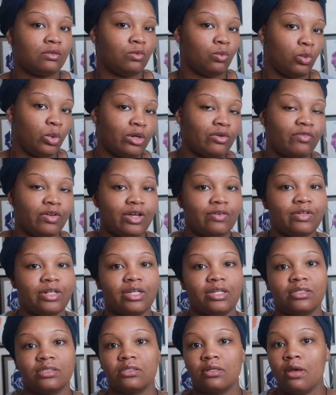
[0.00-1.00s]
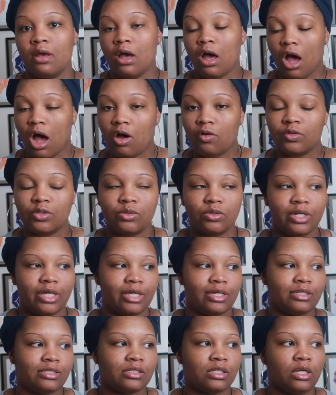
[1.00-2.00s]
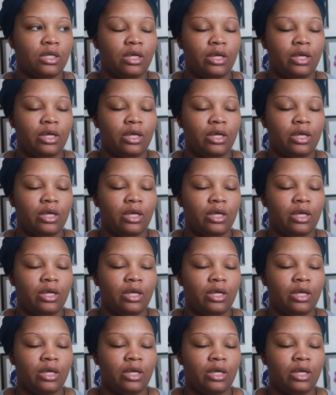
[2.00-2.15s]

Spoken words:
work 5 days, off 2 days,